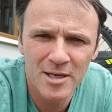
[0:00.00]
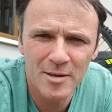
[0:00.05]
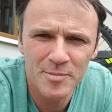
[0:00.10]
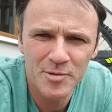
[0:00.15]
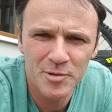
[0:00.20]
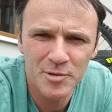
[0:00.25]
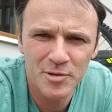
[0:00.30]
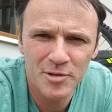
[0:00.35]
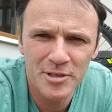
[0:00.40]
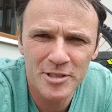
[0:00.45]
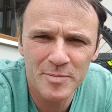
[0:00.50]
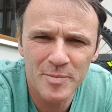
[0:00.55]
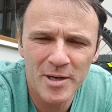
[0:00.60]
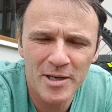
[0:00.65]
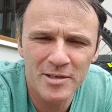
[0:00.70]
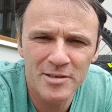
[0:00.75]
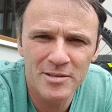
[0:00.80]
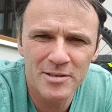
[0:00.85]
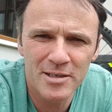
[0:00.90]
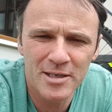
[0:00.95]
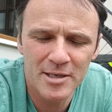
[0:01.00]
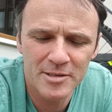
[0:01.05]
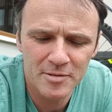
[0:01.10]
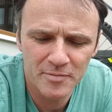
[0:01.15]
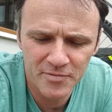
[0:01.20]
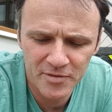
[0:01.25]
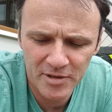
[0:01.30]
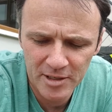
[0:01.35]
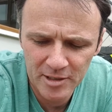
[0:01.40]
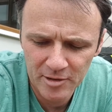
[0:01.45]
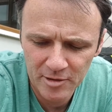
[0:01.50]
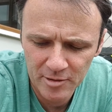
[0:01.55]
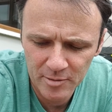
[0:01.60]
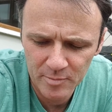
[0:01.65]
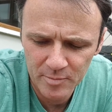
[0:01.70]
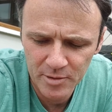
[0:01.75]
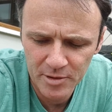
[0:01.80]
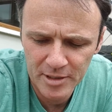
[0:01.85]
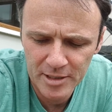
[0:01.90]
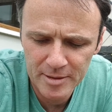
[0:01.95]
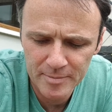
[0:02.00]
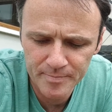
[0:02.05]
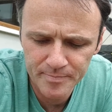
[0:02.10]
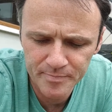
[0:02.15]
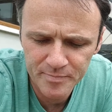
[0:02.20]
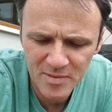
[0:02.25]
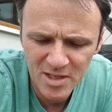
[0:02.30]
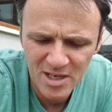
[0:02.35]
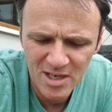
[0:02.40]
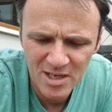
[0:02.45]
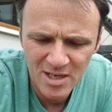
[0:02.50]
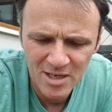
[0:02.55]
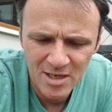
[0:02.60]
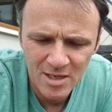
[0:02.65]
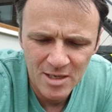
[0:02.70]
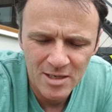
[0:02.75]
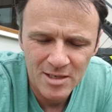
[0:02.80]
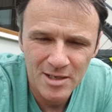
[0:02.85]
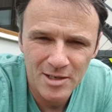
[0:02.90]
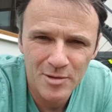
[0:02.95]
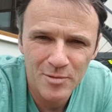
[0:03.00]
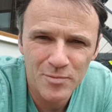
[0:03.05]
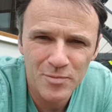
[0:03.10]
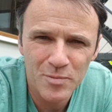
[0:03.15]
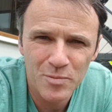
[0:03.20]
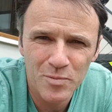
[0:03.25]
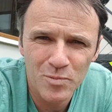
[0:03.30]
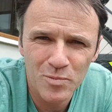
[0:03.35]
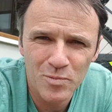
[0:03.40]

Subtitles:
So you'd expect to get some failure, but kind of